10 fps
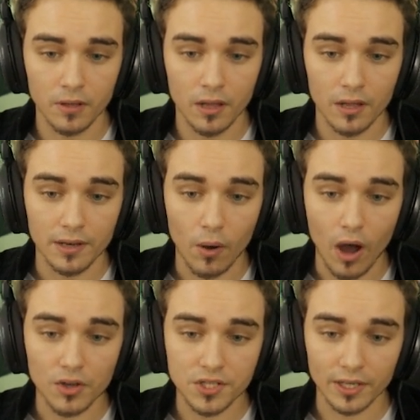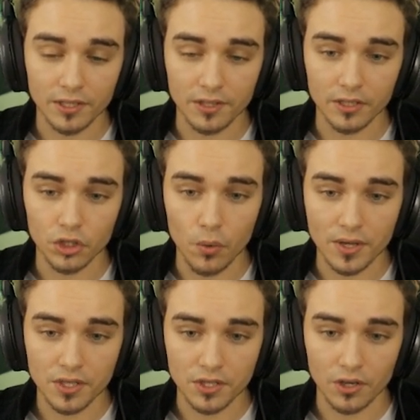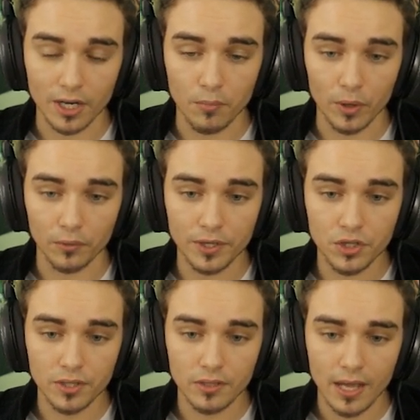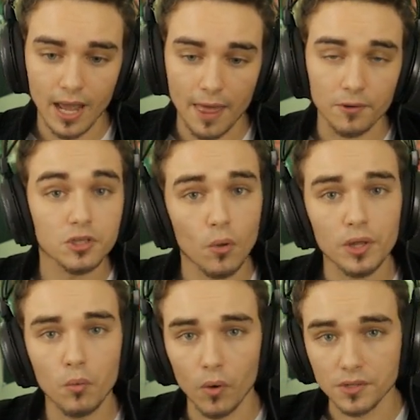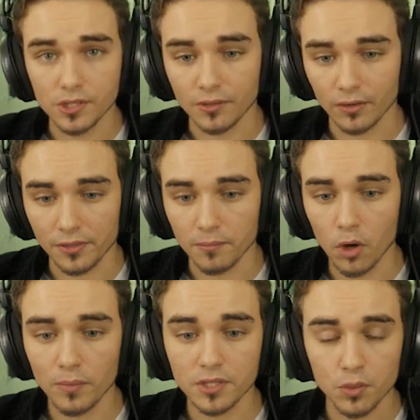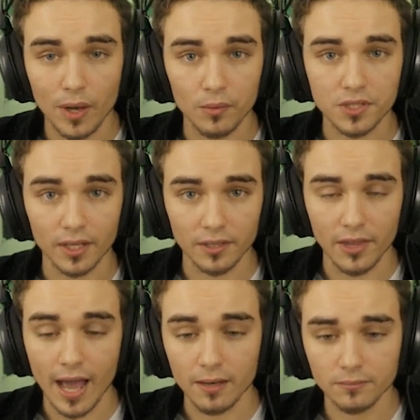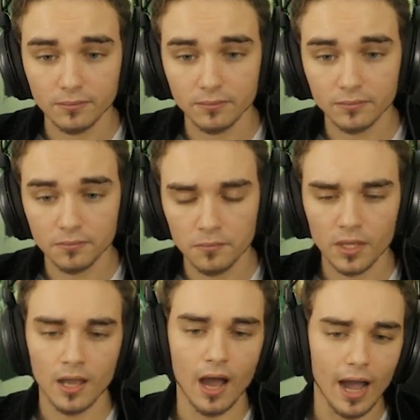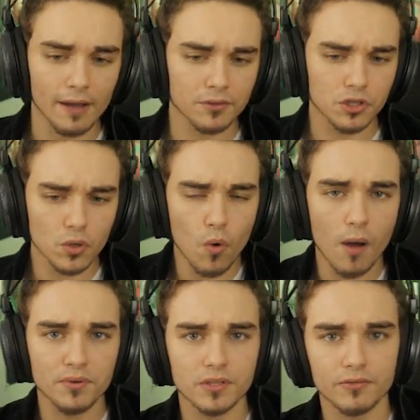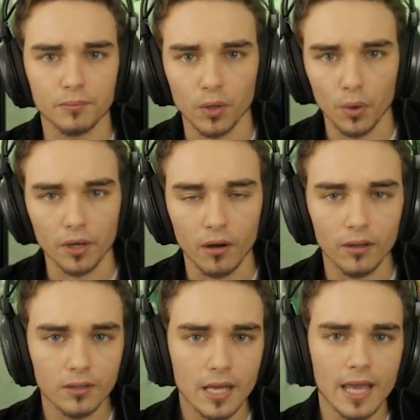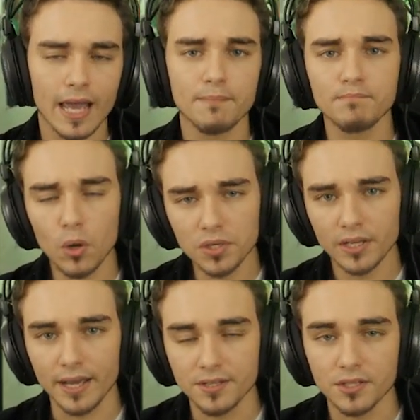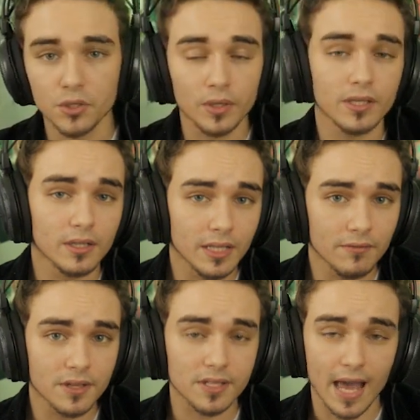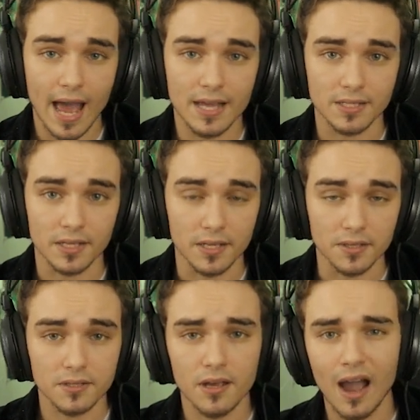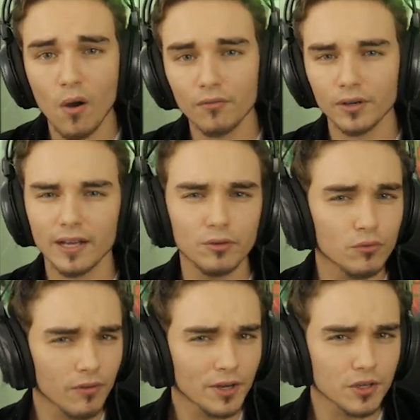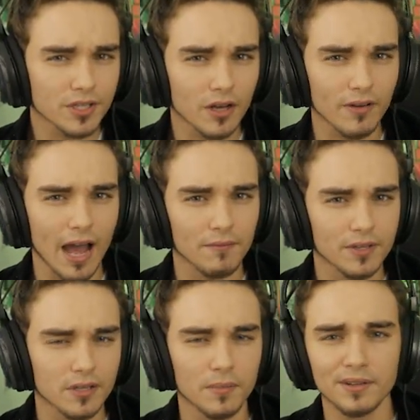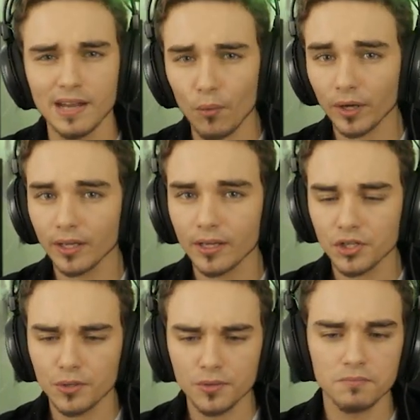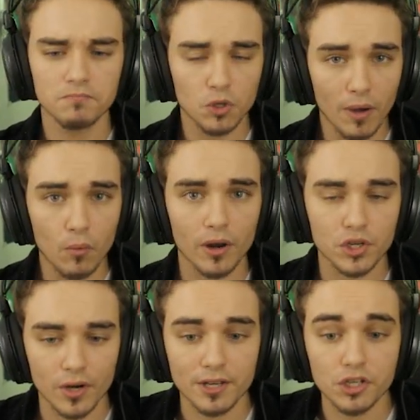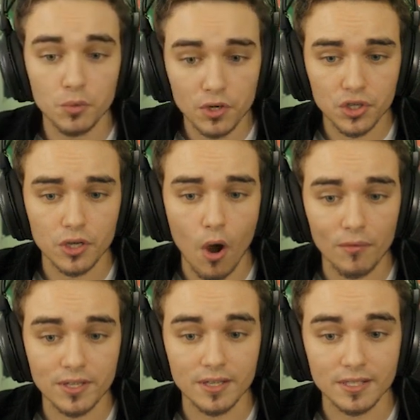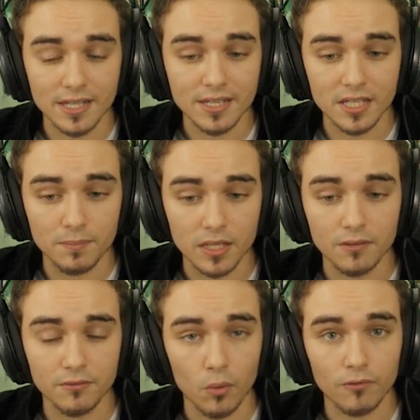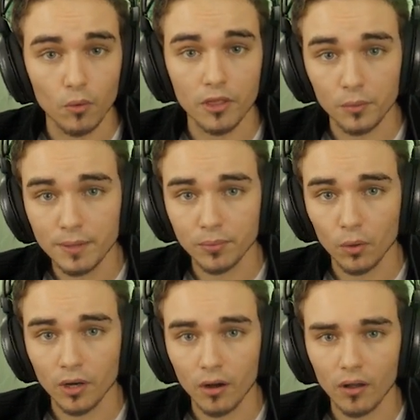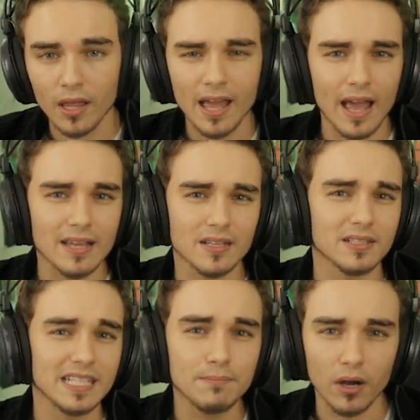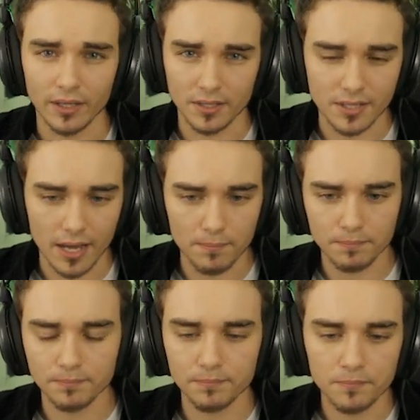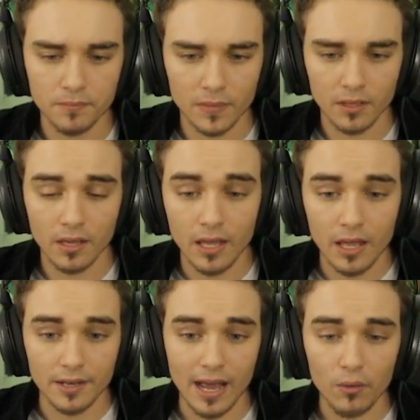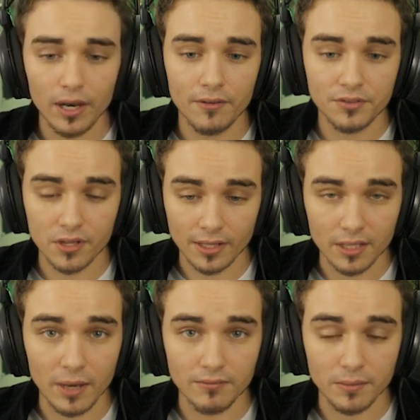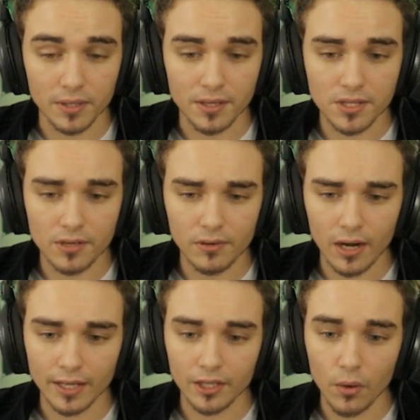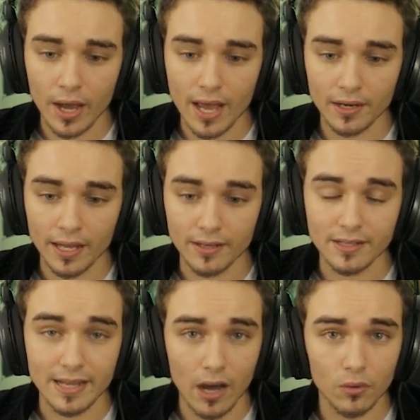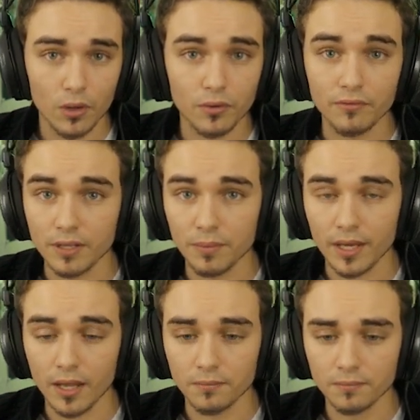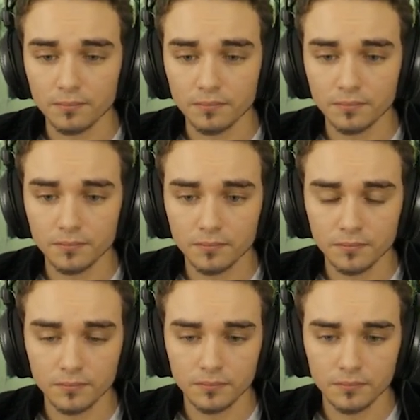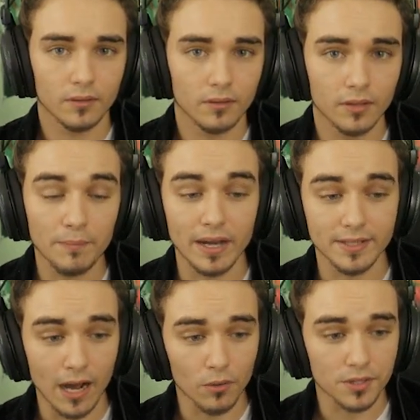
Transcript: Now, I'll select the US Starting Point region, and there's only one server at the moment, so I will select that. I have two options for protocol. In most cases, you can leave this as is. However, if you find yourself having some networking issues, you might want to try switching over to the TCP 443 protocol as a debugging step. Now that I've selected my VPN server, I can go ahead and hit Download VPN. In my Downloads